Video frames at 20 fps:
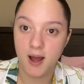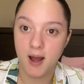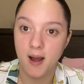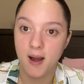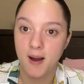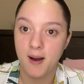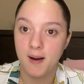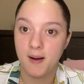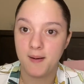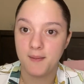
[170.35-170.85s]

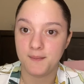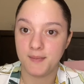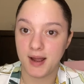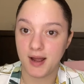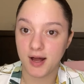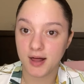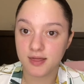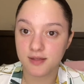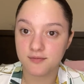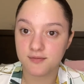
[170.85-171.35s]
My
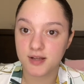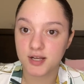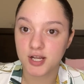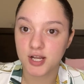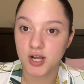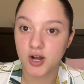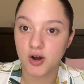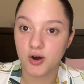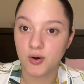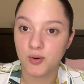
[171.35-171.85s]
other
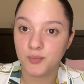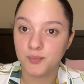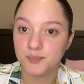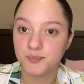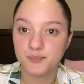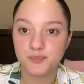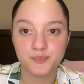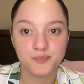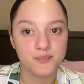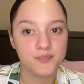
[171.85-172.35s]
video,
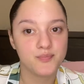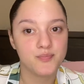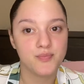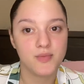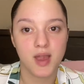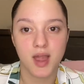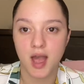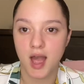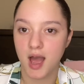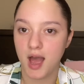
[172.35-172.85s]

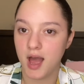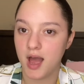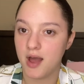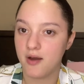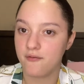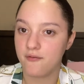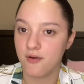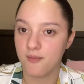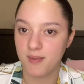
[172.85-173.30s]
for